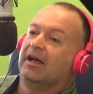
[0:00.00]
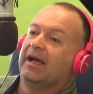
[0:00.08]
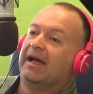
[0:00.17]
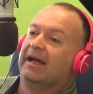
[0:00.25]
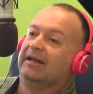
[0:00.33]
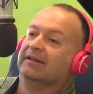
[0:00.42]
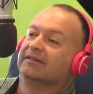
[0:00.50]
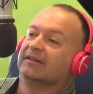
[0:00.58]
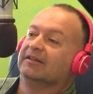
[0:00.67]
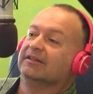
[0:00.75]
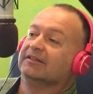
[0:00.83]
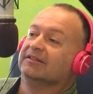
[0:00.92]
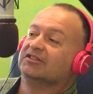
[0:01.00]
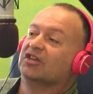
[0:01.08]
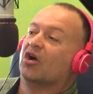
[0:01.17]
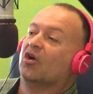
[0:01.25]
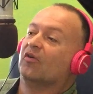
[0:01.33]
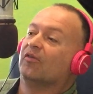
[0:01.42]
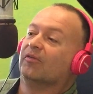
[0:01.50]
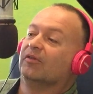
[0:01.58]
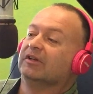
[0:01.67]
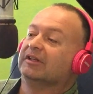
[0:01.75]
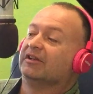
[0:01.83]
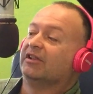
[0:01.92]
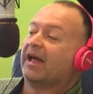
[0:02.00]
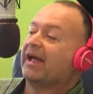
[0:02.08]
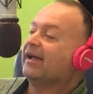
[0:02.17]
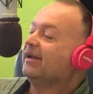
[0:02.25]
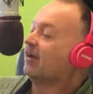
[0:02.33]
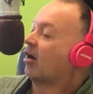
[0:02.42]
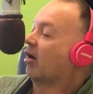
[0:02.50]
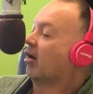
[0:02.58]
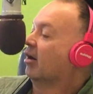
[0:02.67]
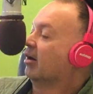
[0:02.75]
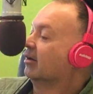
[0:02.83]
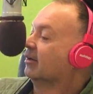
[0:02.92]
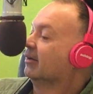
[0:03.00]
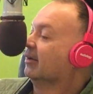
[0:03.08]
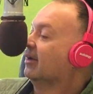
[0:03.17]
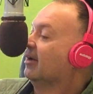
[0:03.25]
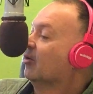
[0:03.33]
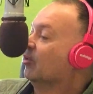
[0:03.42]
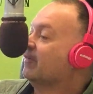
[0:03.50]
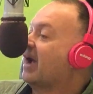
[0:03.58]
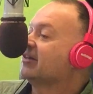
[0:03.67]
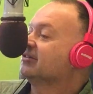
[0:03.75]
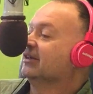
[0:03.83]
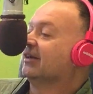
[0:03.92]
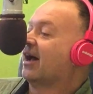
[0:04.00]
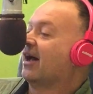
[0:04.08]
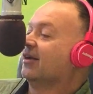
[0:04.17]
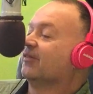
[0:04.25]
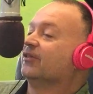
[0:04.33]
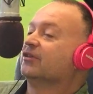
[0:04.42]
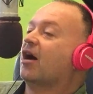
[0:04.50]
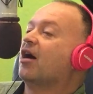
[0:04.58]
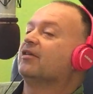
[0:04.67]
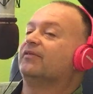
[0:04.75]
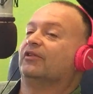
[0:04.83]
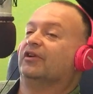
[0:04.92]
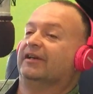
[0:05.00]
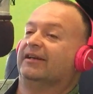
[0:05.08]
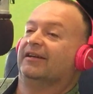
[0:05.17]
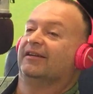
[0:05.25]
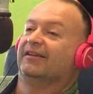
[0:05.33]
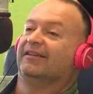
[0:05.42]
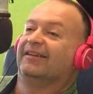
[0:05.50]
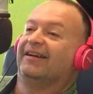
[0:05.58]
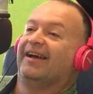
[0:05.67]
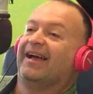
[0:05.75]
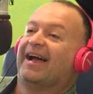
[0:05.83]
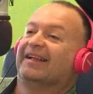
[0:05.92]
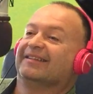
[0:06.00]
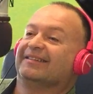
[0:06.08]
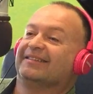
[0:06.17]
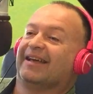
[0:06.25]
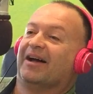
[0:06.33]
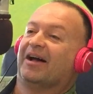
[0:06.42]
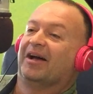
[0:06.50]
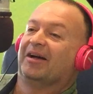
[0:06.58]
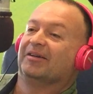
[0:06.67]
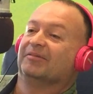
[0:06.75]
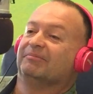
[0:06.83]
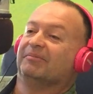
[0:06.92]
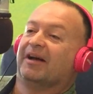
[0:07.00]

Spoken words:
And so we've actually got a photographer in here at this a